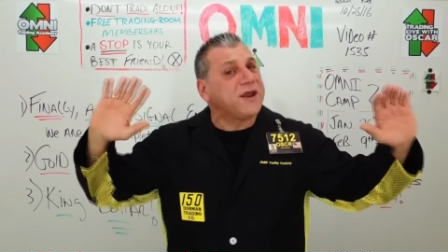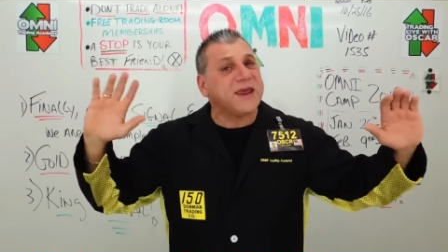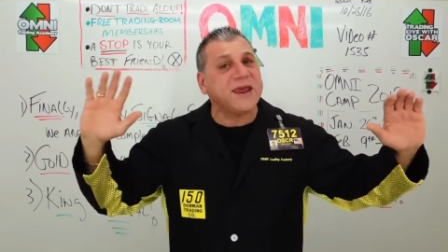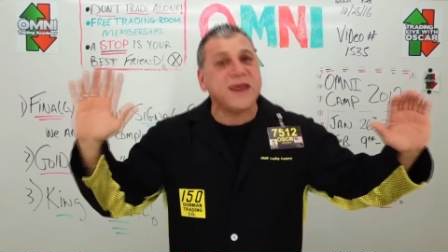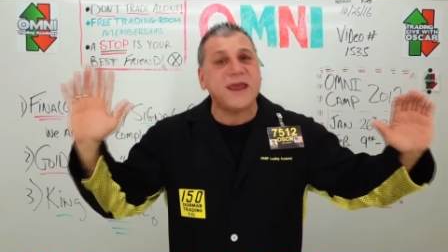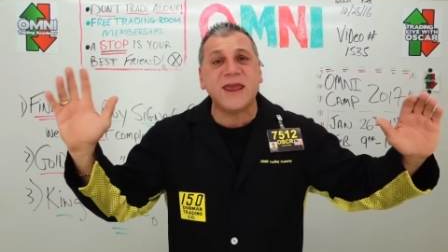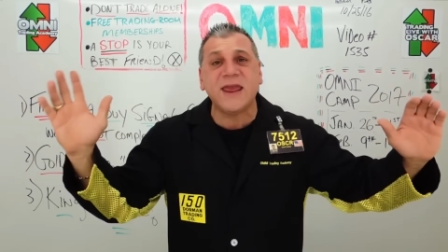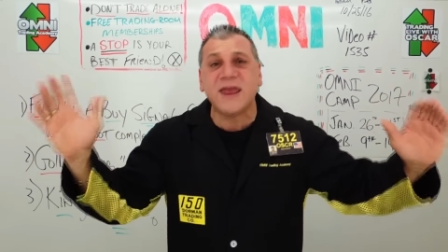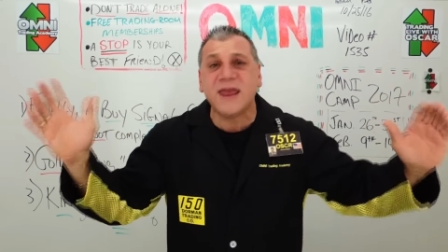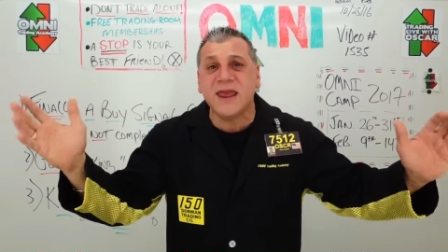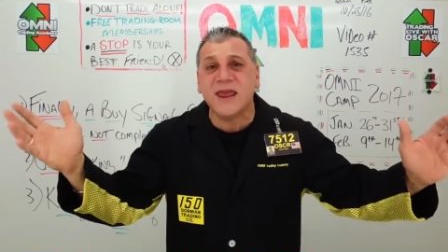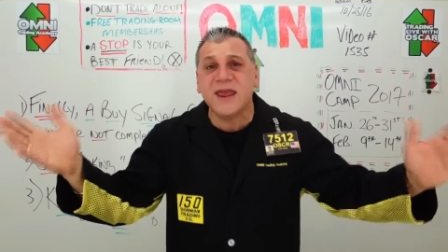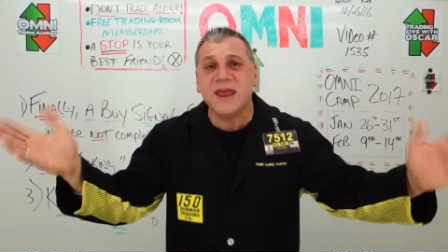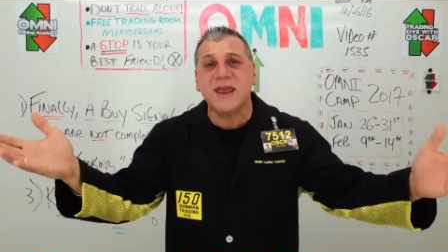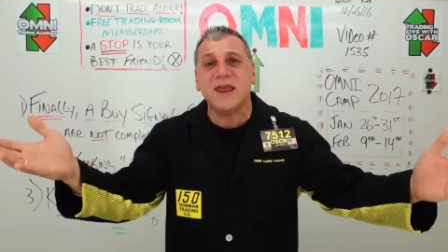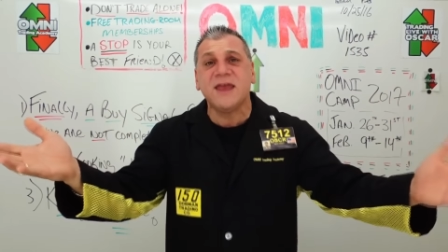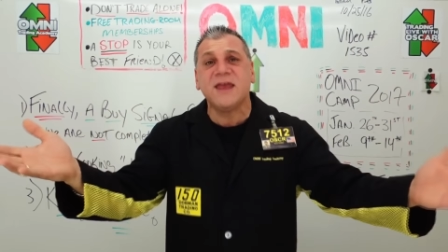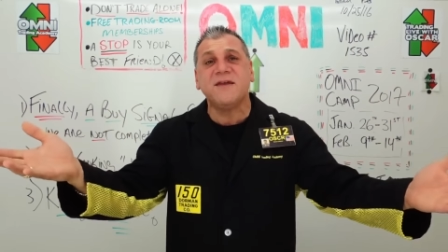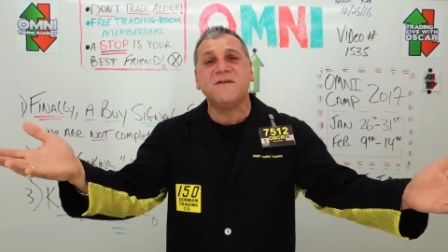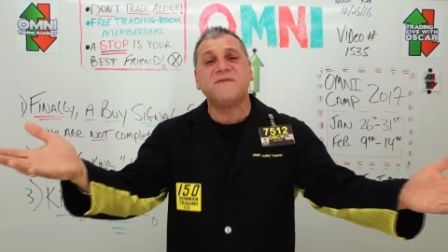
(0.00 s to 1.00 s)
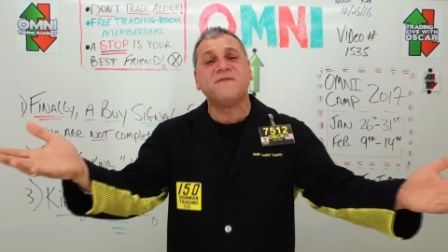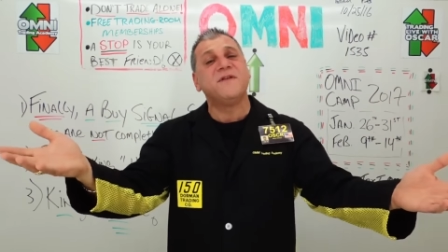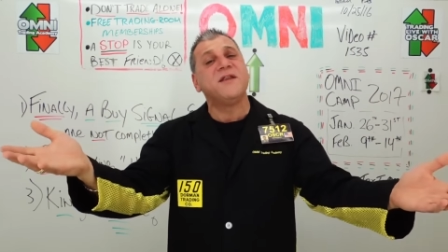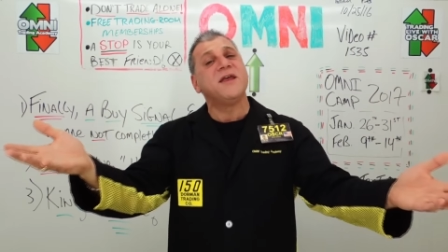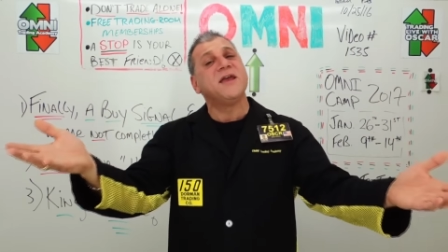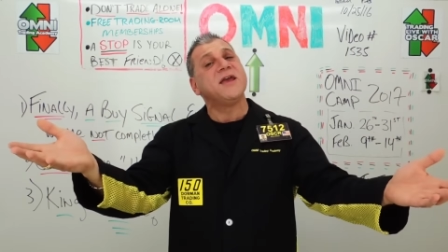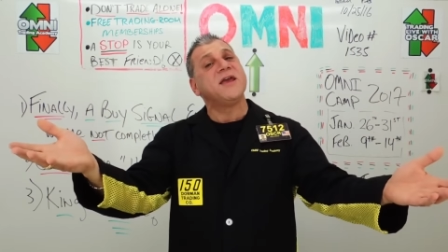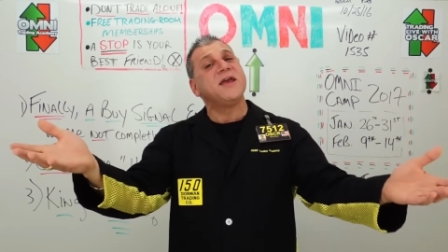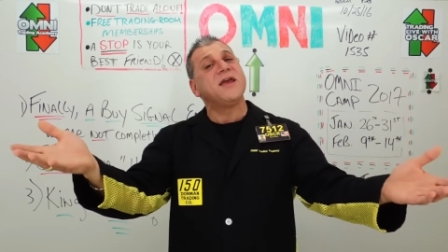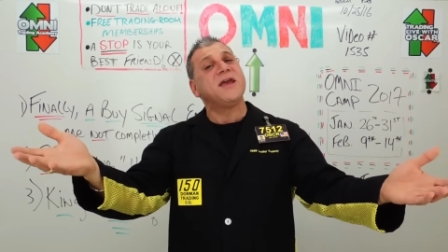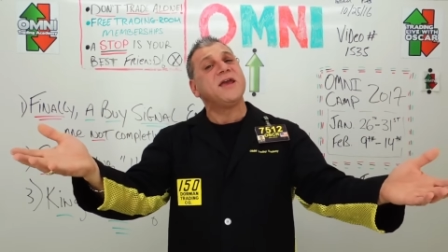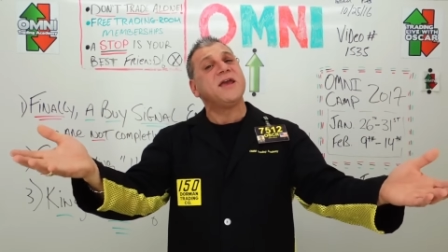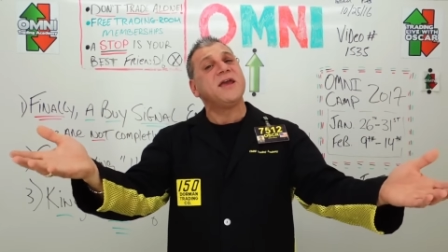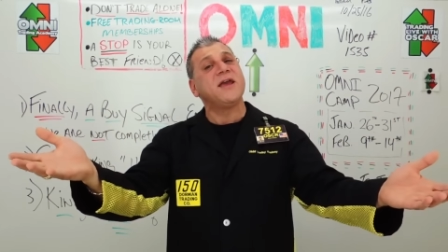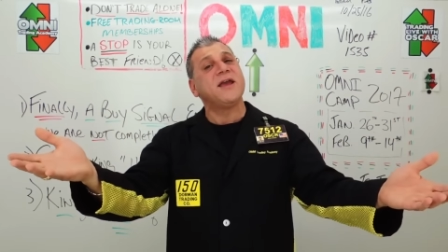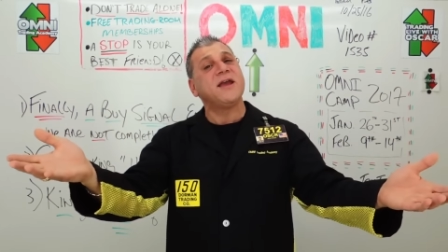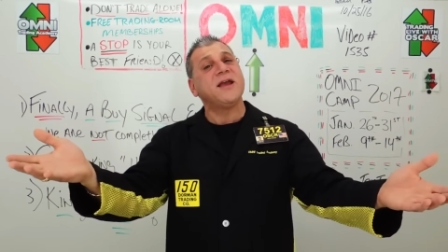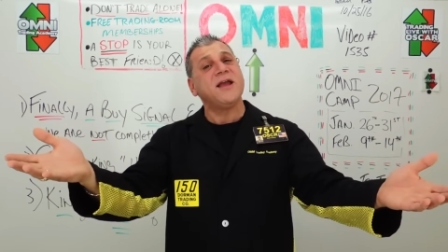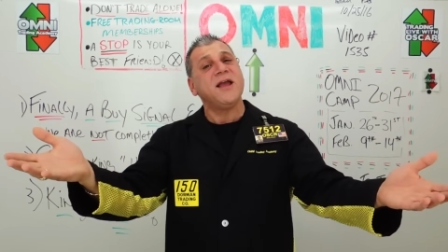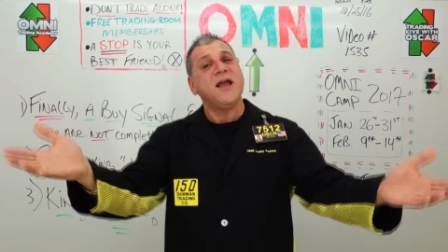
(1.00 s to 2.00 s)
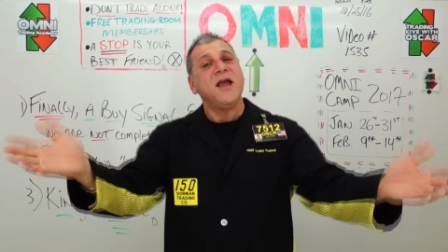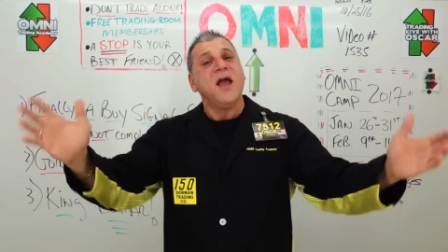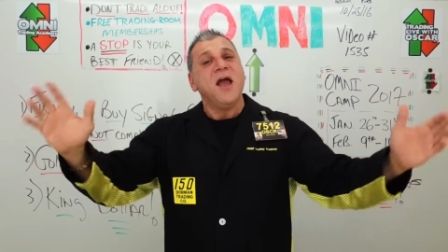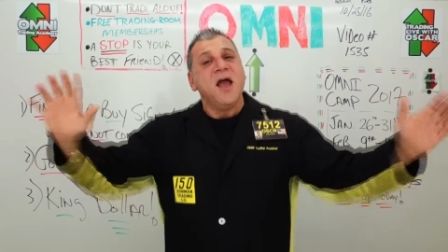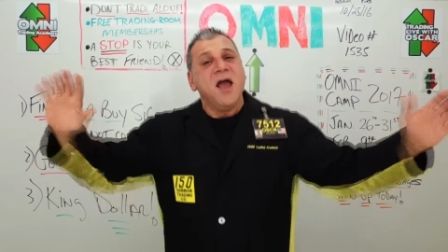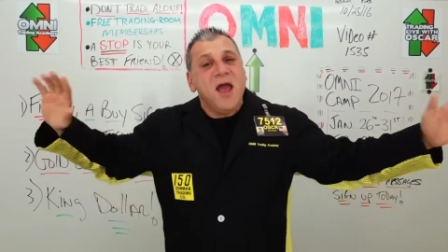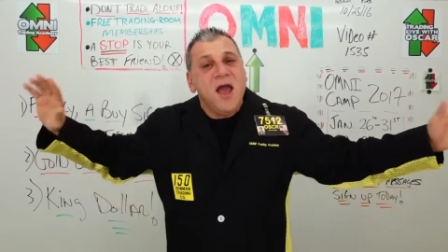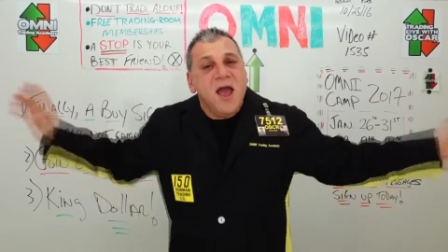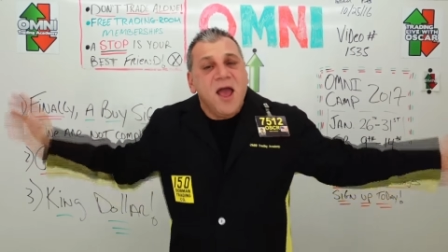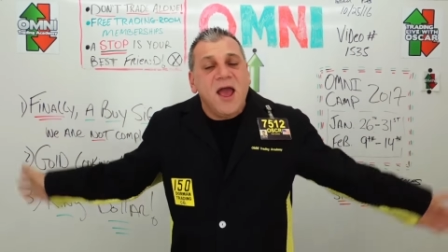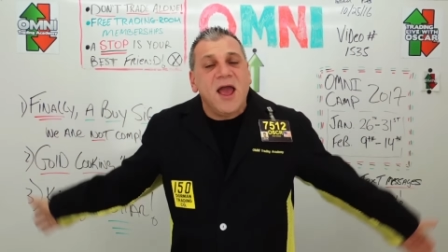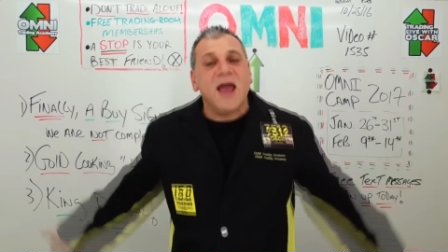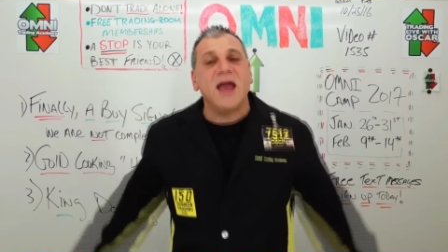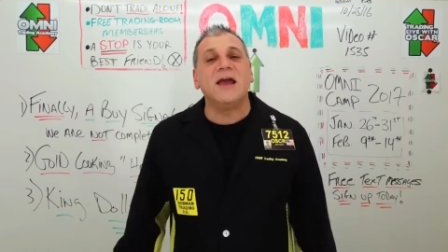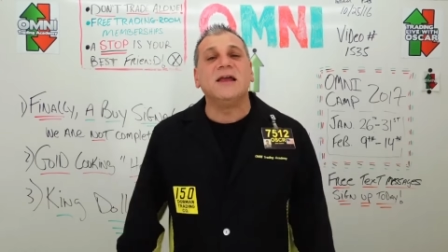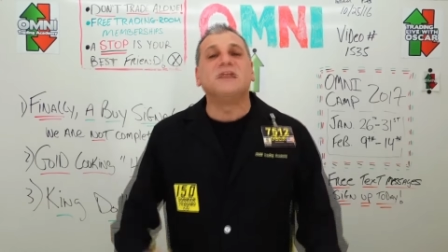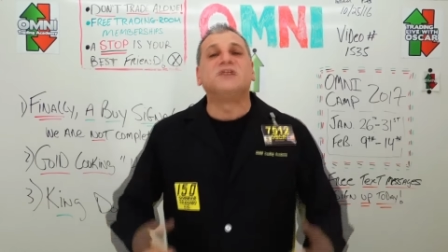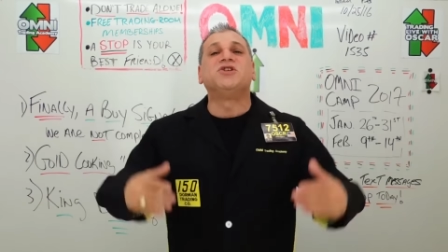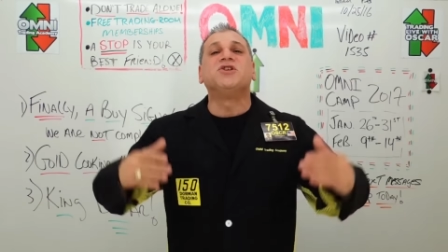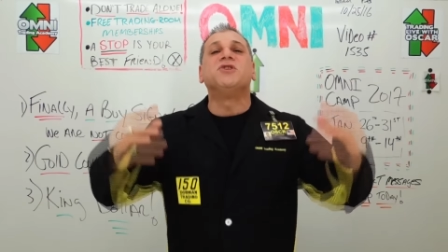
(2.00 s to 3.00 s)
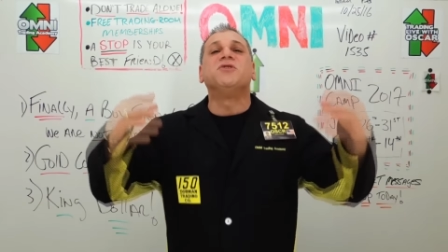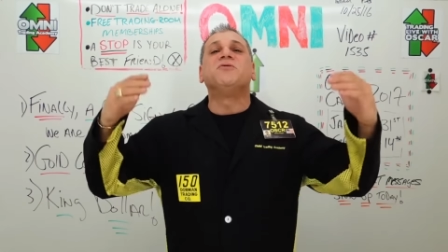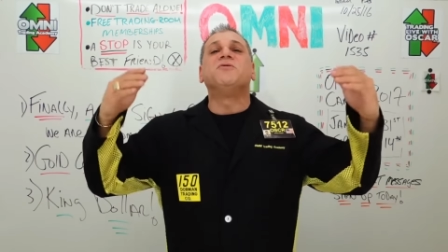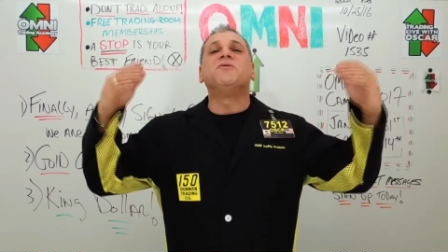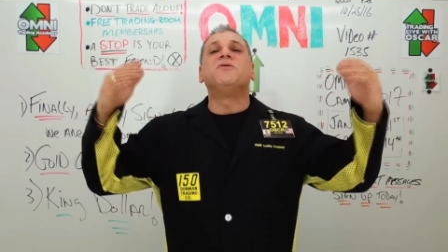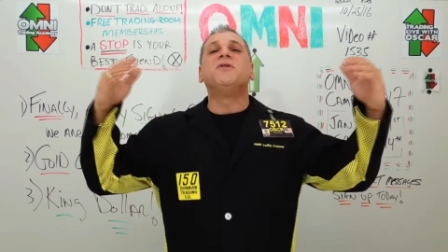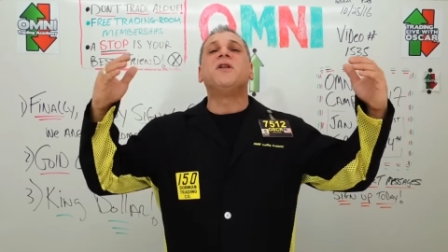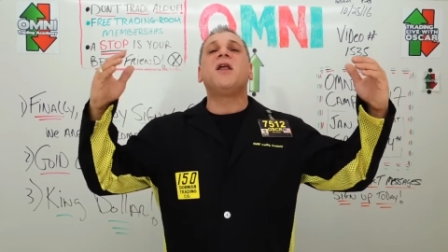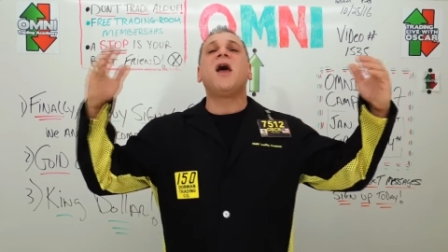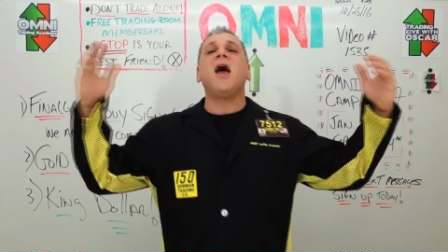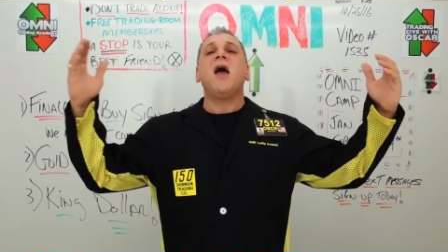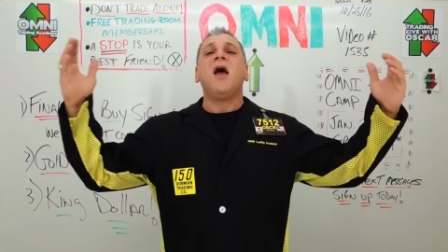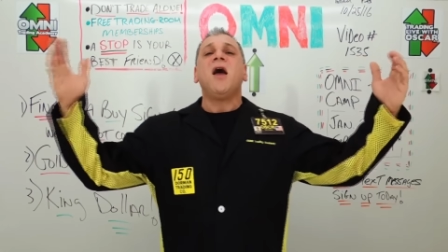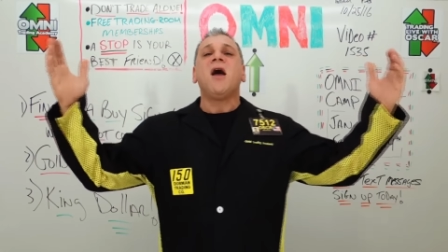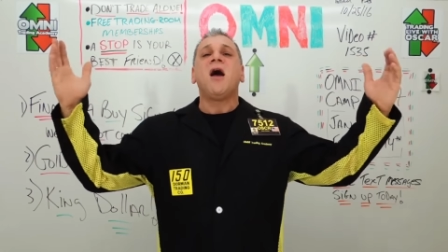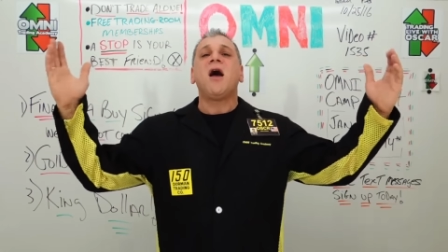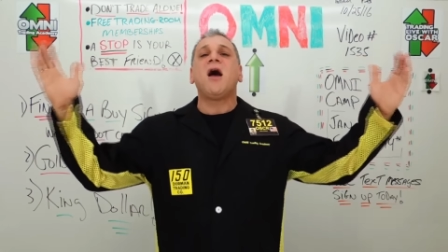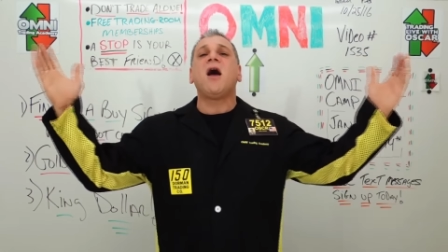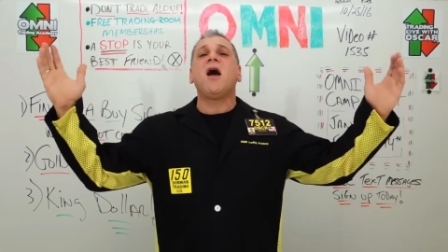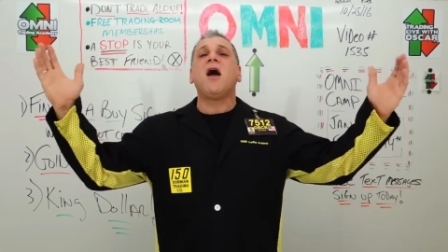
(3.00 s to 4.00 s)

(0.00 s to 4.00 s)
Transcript: evening. And you know